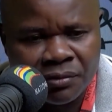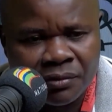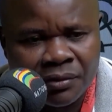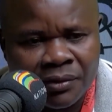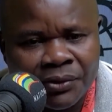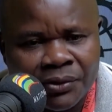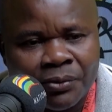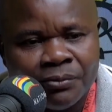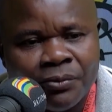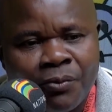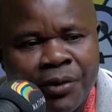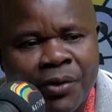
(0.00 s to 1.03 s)
So
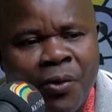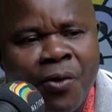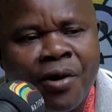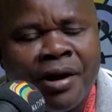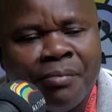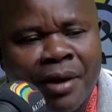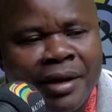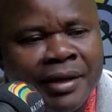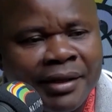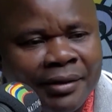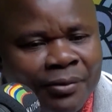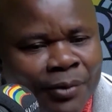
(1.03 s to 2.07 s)
we only
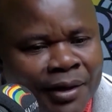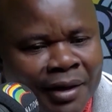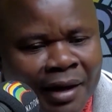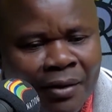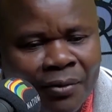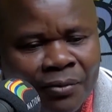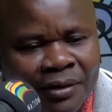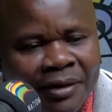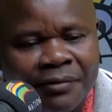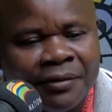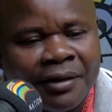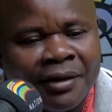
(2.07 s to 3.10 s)
panic when now
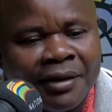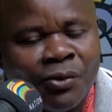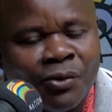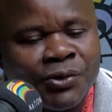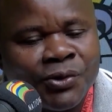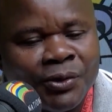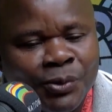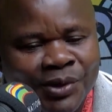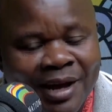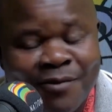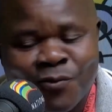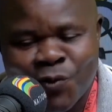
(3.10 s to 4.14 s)
everything goes loose.
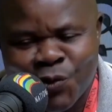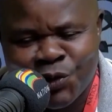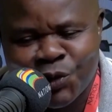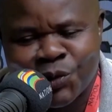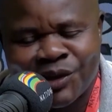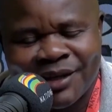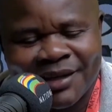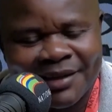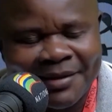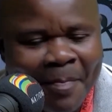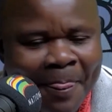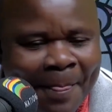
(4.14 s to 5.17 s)

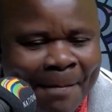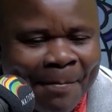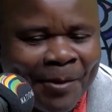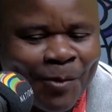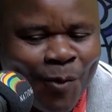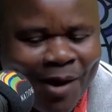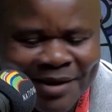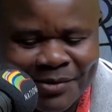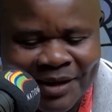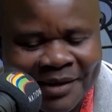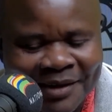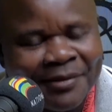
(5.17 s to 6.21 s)
Unfortunately, once
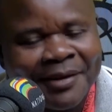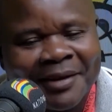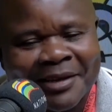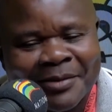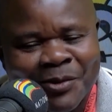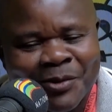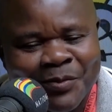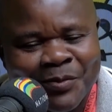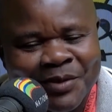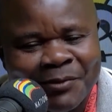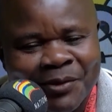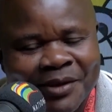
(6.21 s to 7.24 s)
you are given a
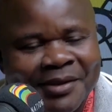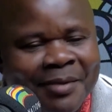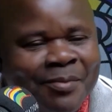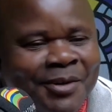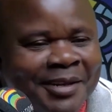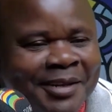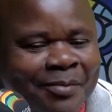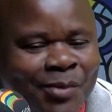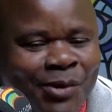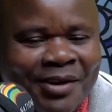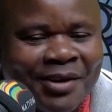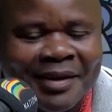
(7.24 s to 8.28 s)
responsibility, for example, in the
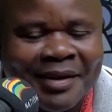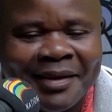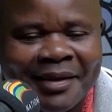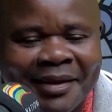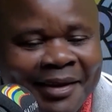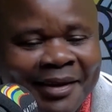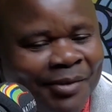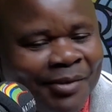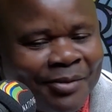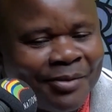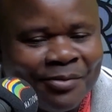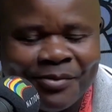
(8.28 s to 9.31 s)
board, even
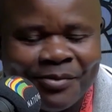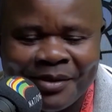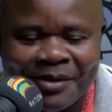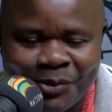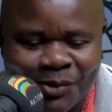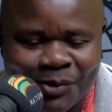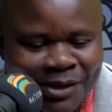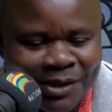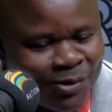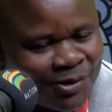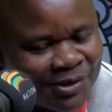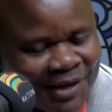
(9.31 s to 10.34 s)
if you did
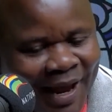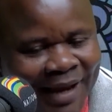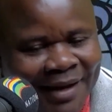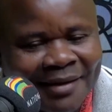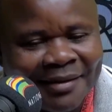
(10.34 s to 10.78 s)
not sign,